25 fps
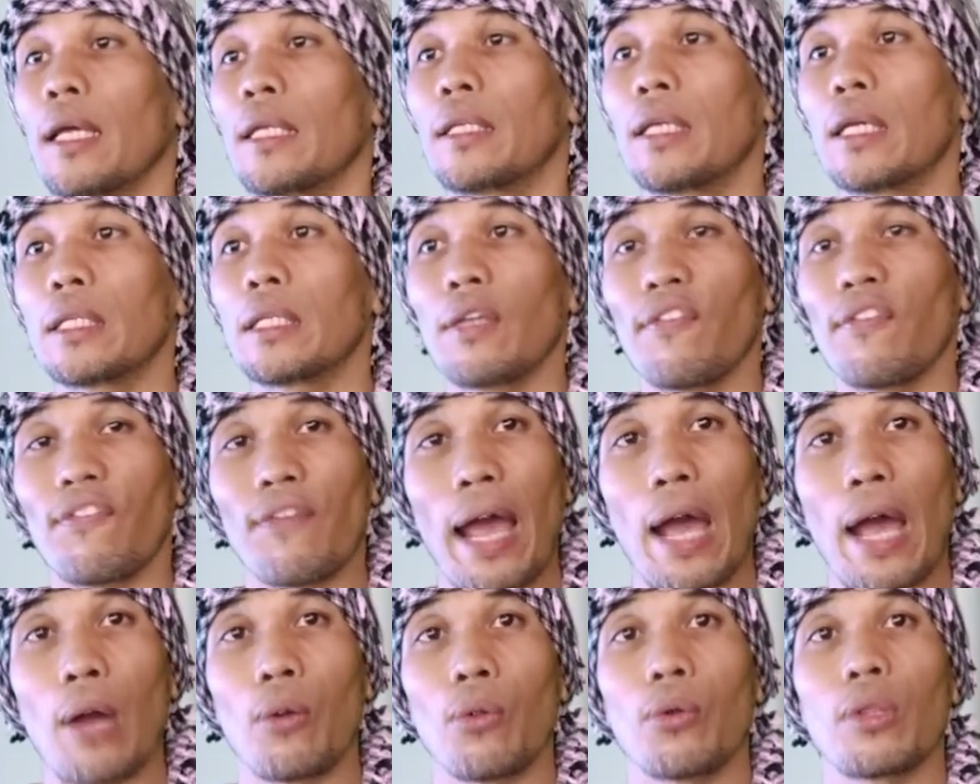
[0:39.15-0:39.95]
just
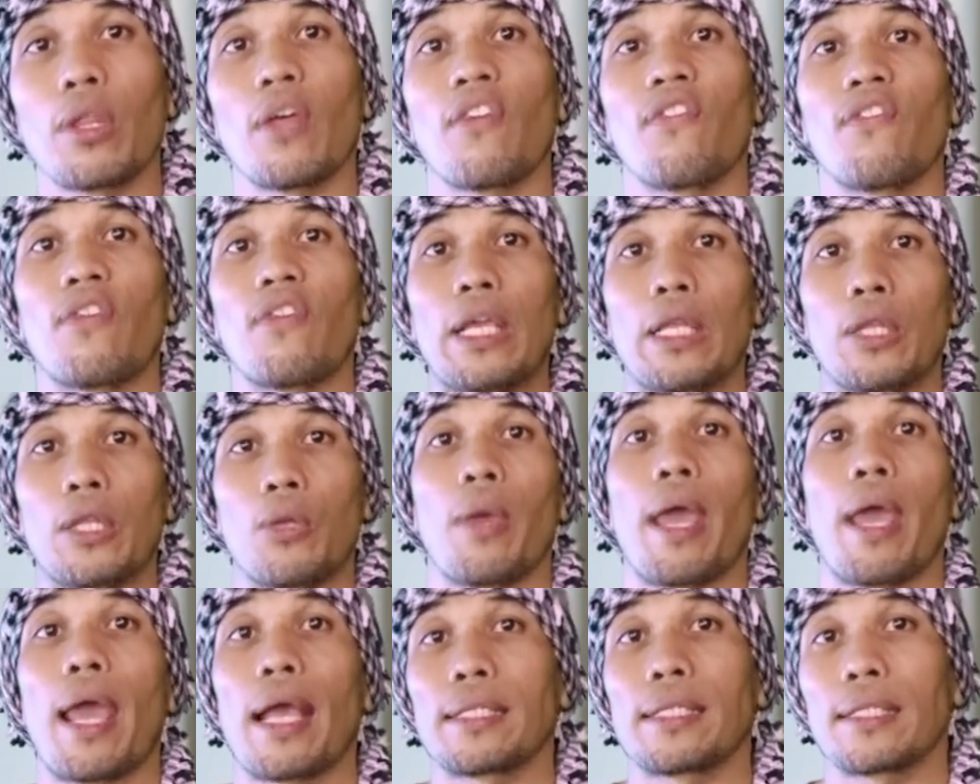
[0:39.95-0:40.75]
follow the
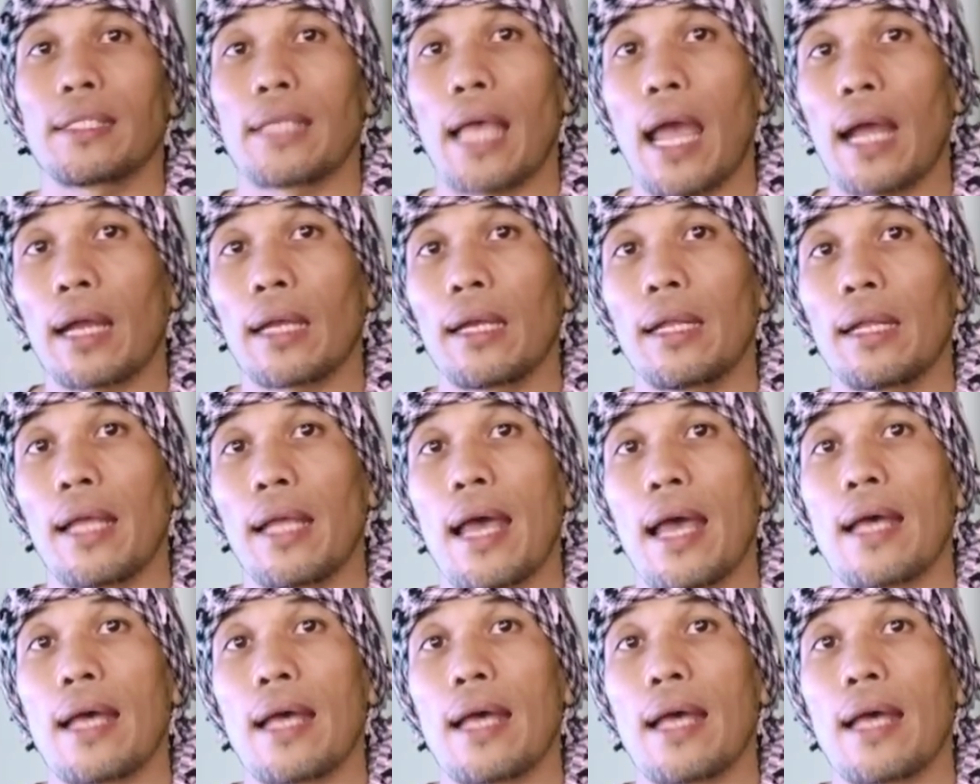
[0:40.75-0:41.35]
video exactly